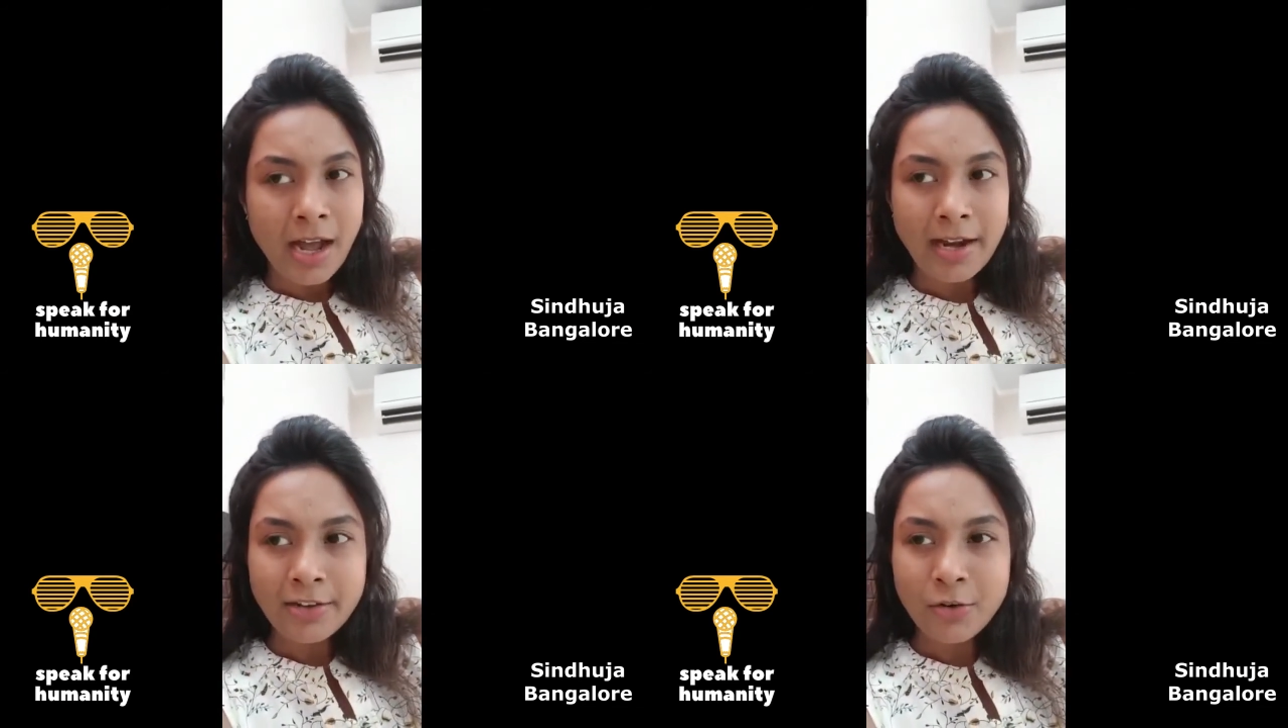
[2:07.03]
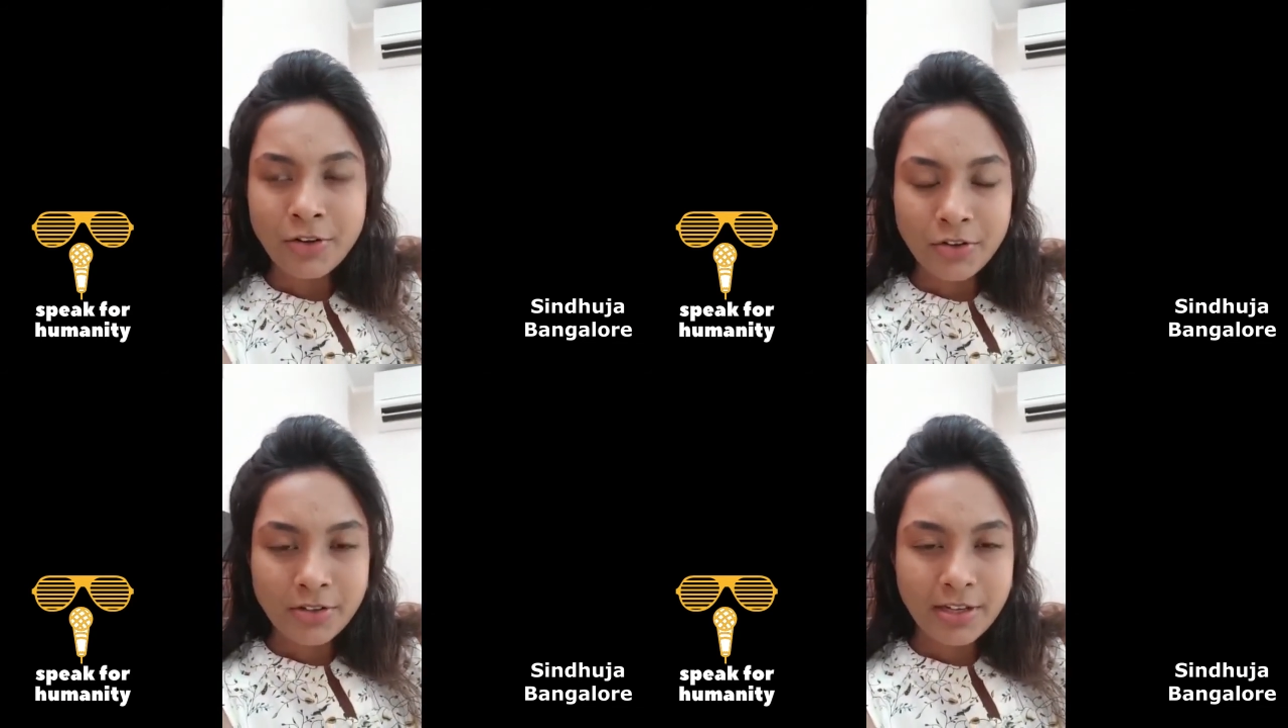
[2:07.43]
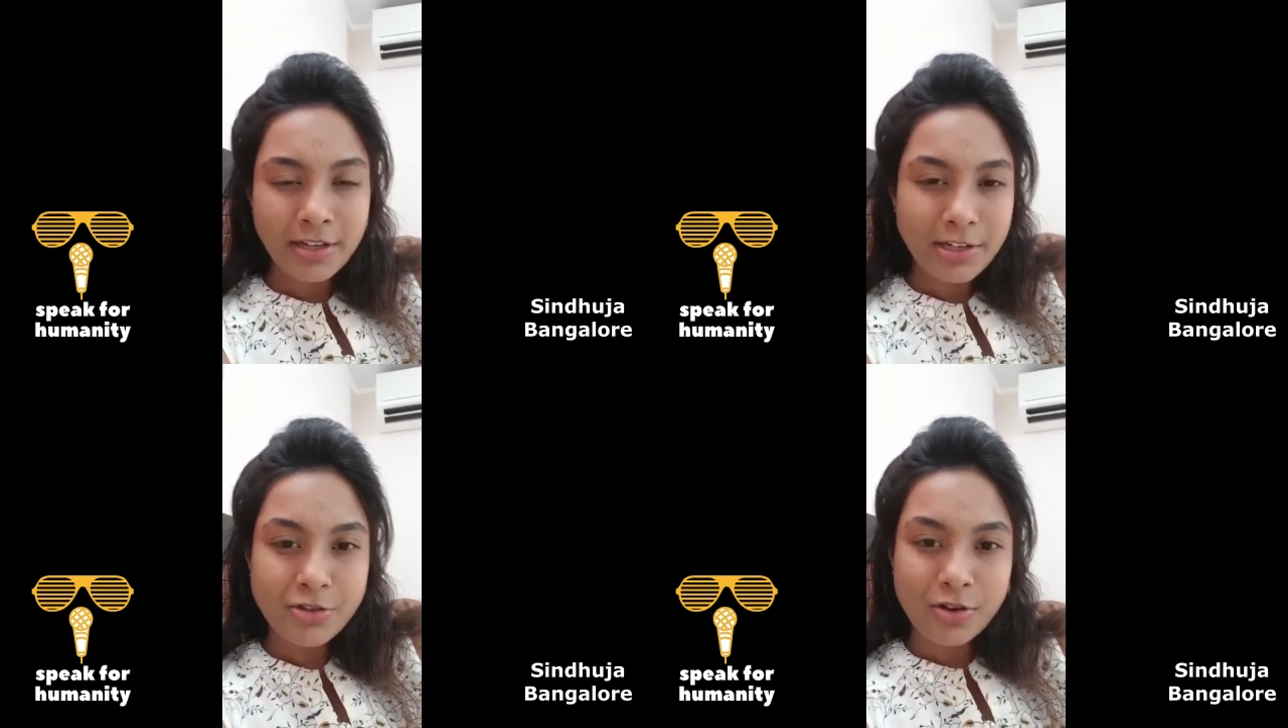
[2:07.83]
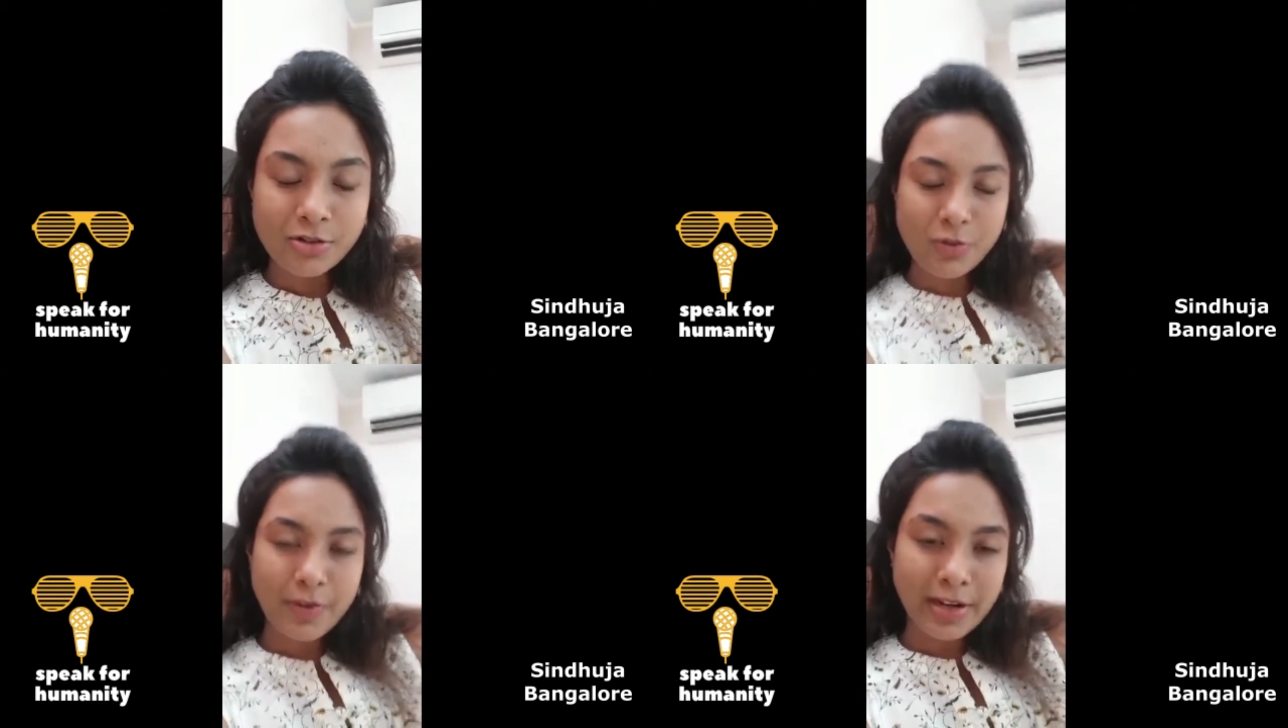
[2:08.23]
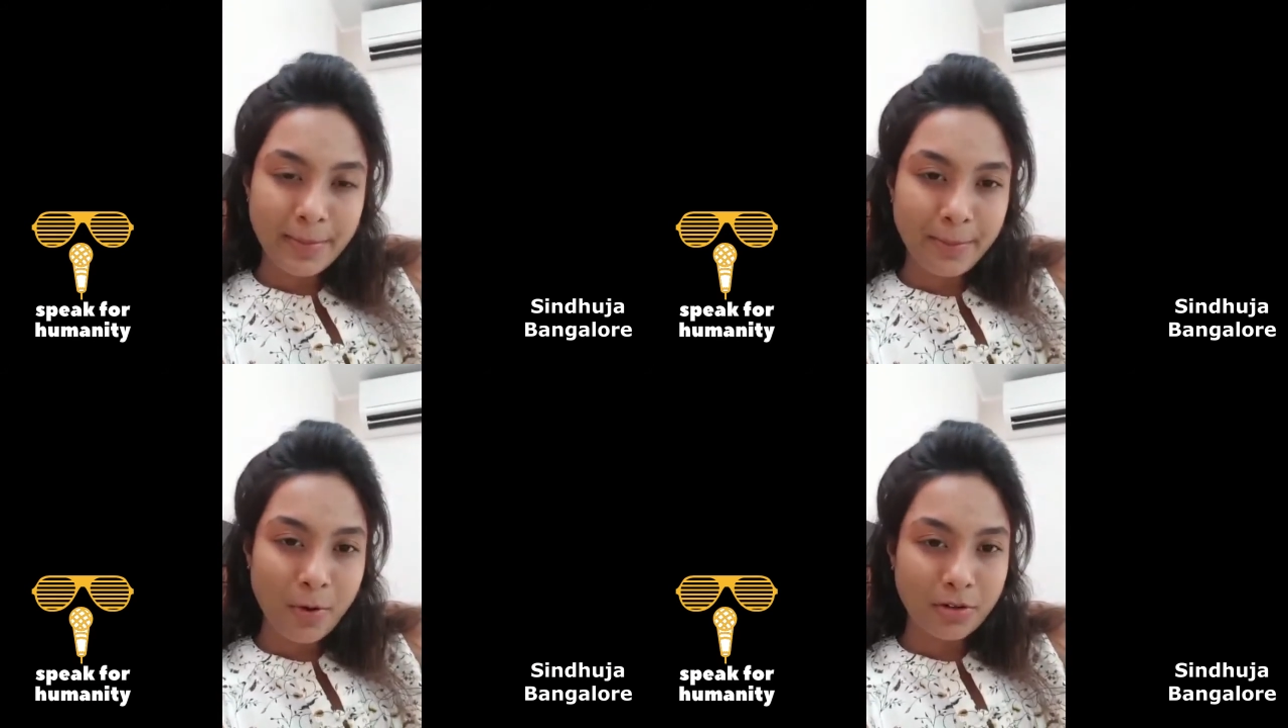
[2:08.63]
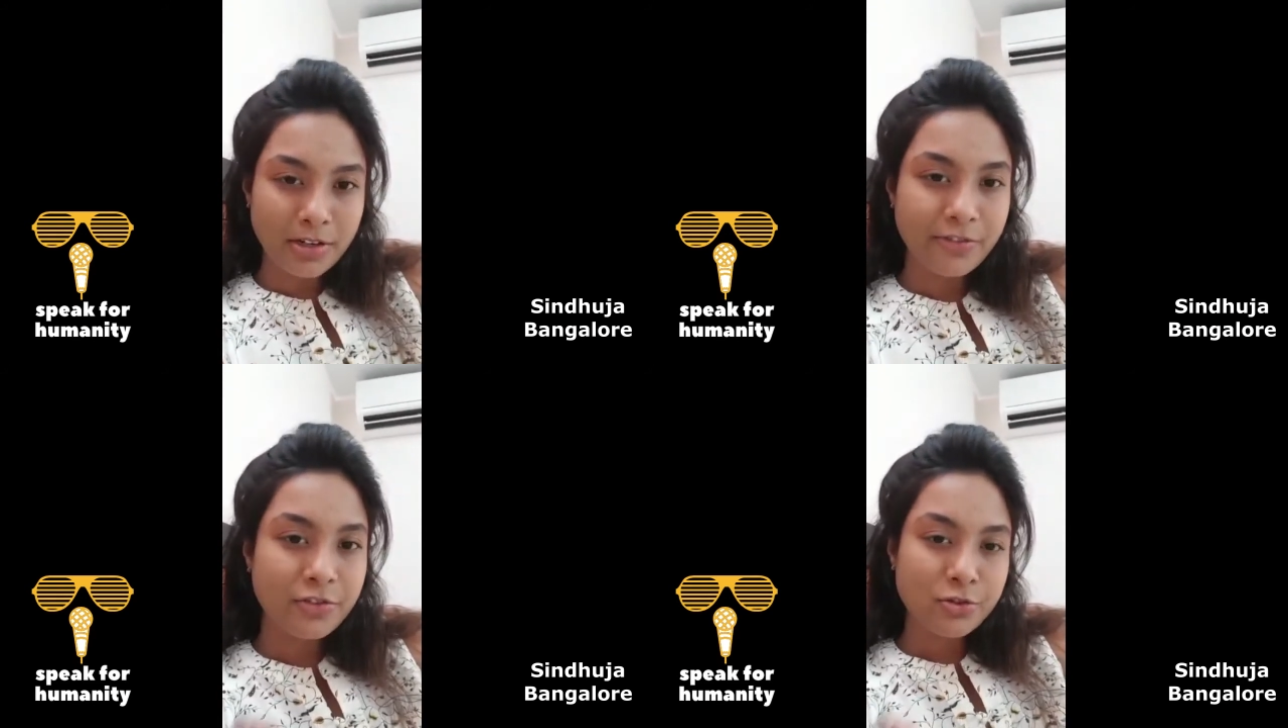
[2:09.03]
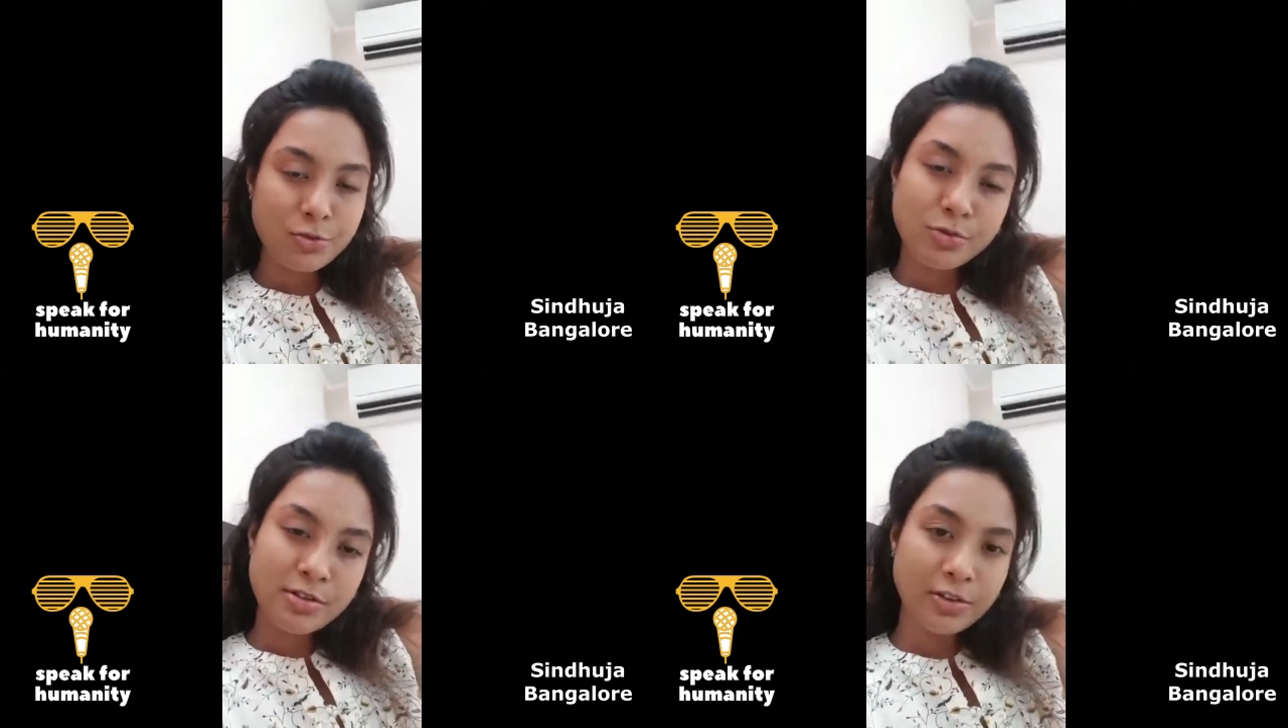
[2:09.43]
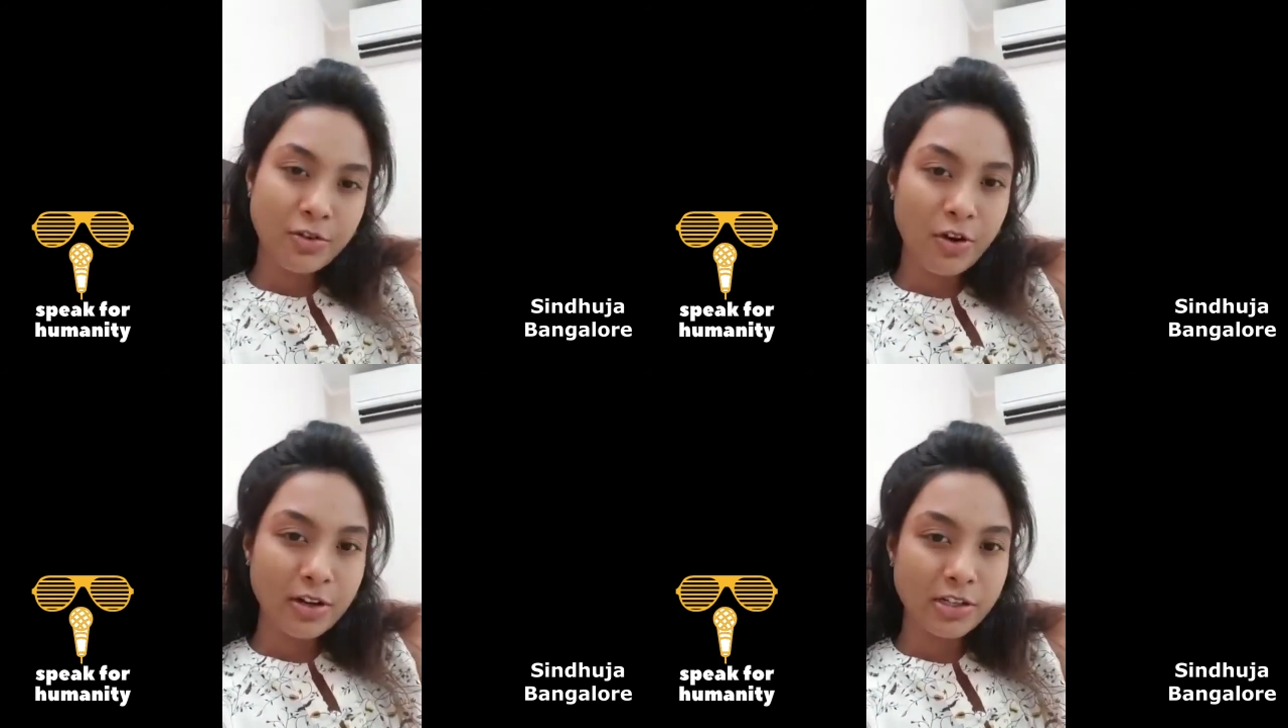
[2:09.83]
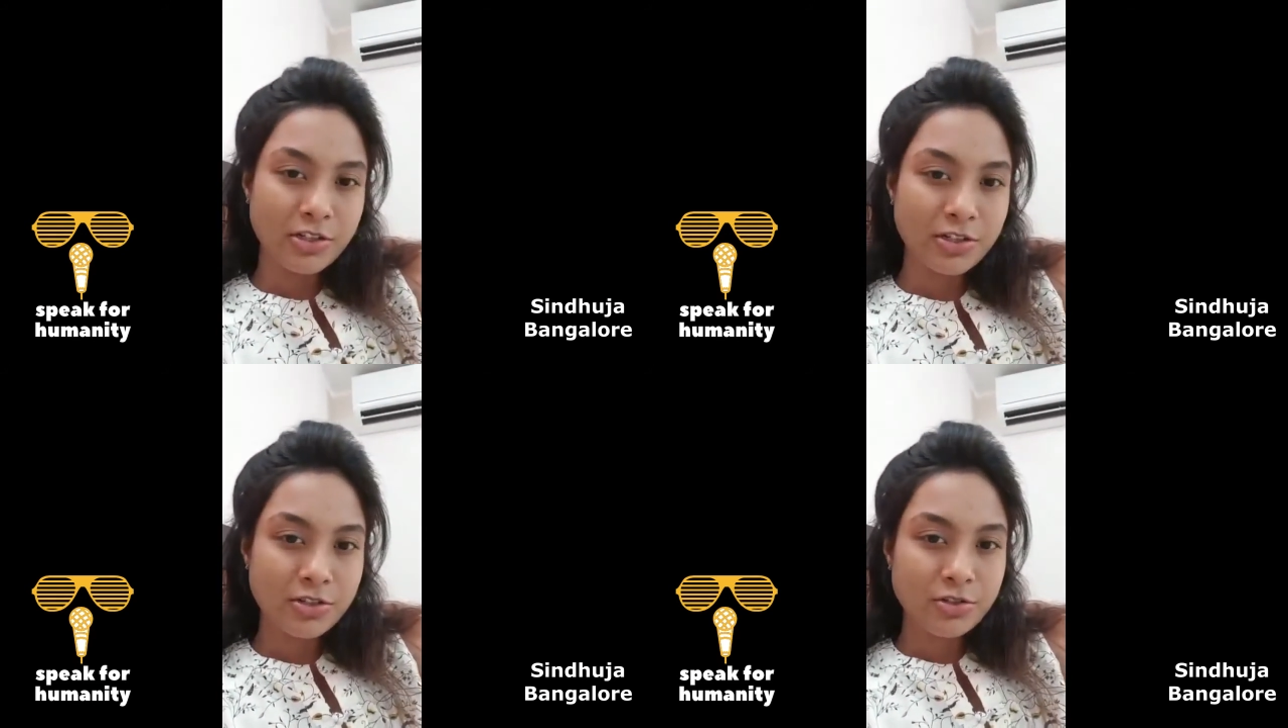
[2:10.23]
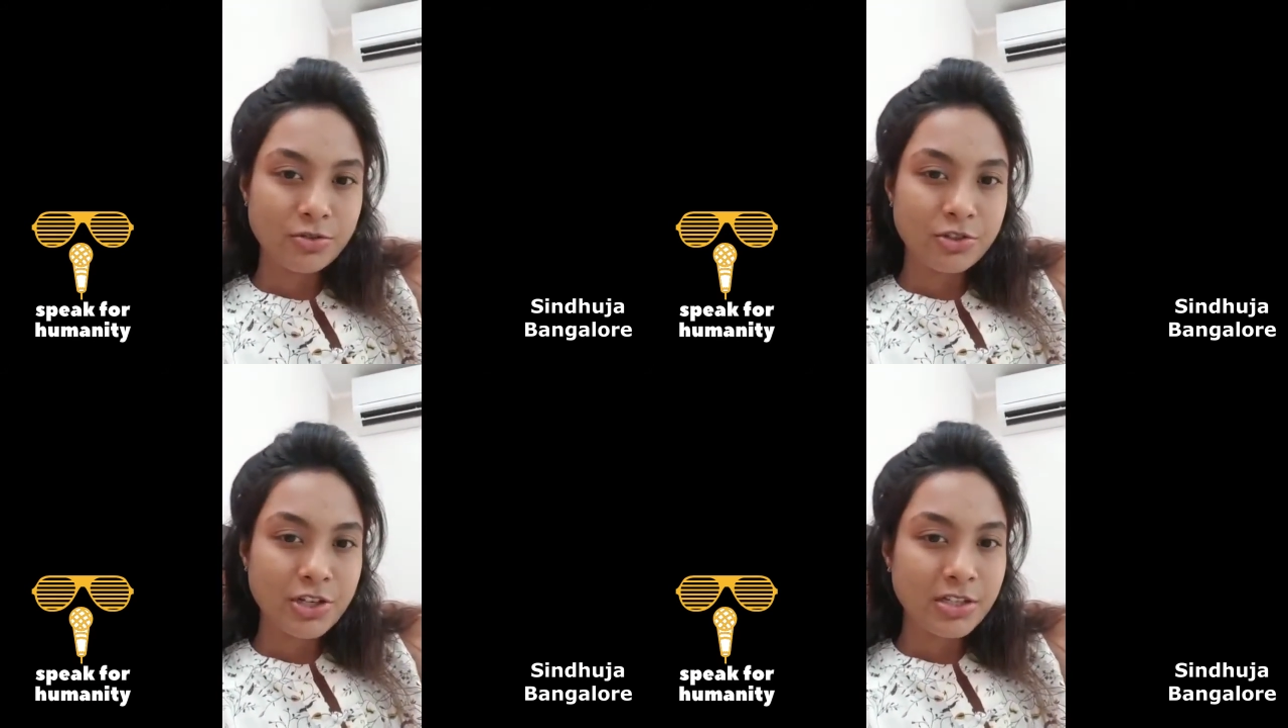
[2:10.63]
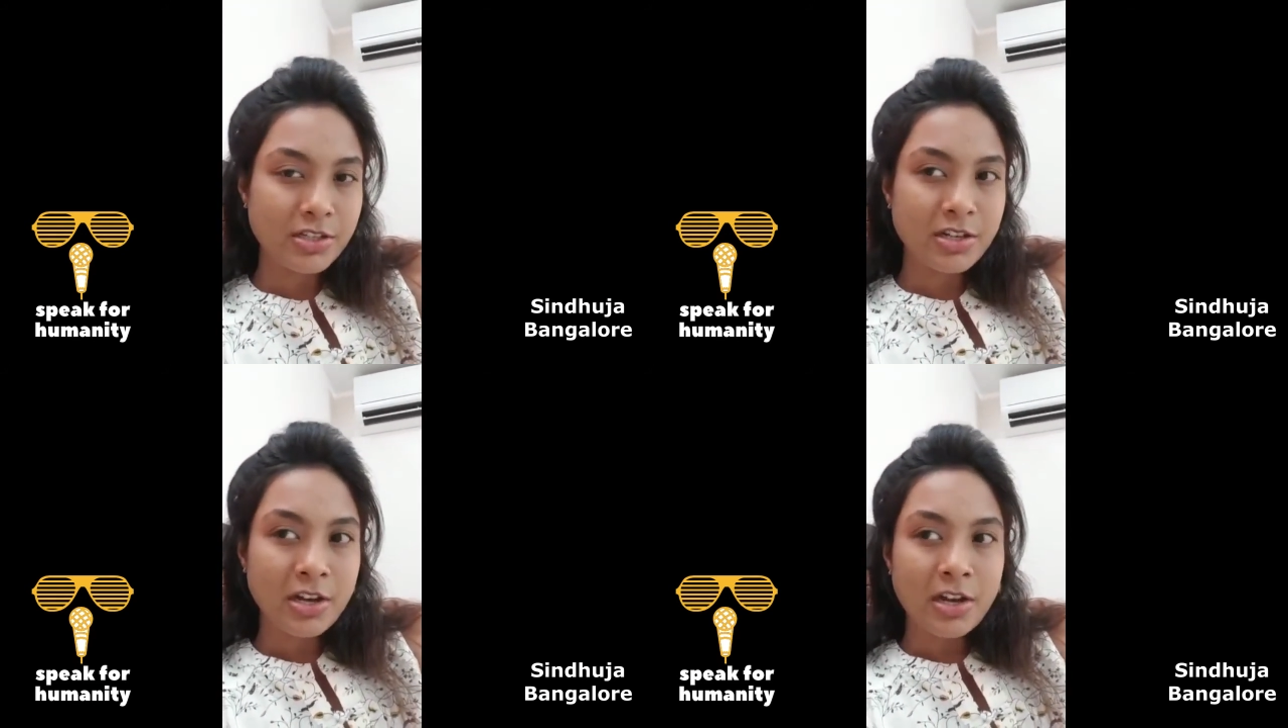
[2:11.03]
And don't you think it is also very important for schools and colleges to just